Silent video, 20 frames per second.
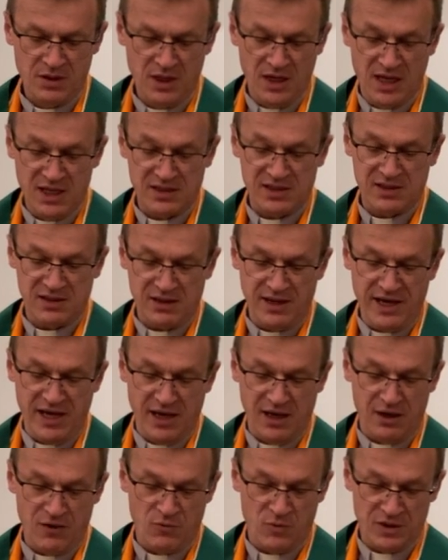His
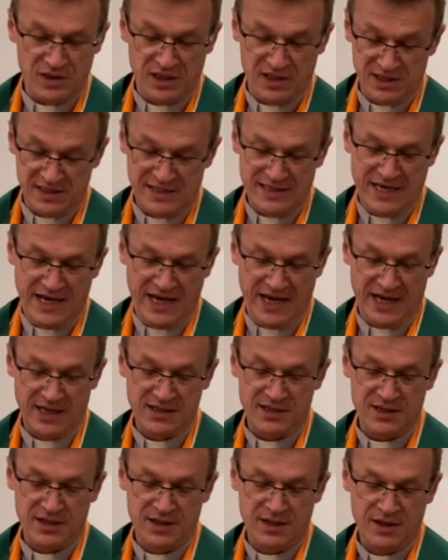sling was in his
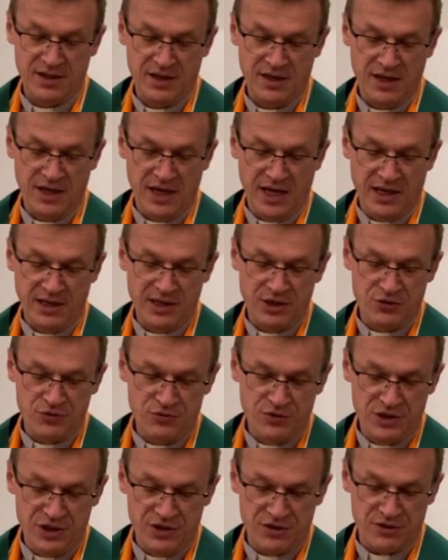hand, and he
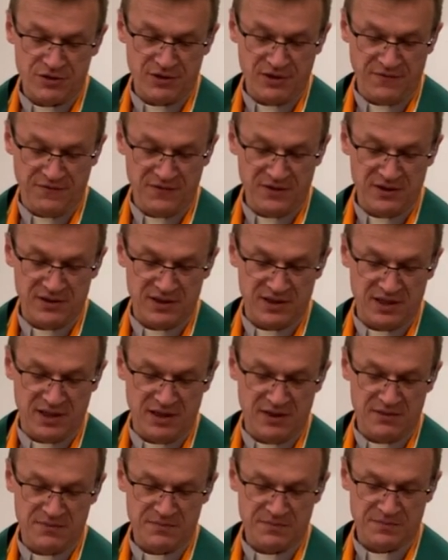drew near to the
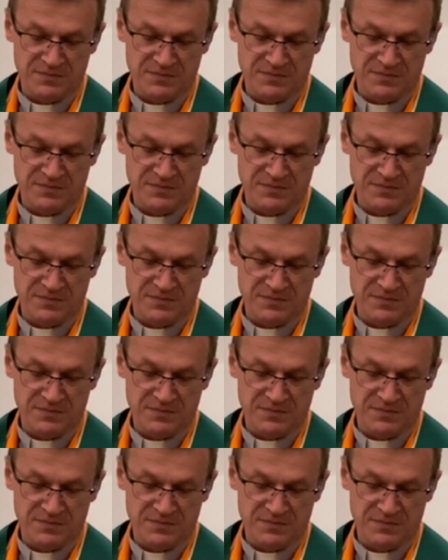Philistine.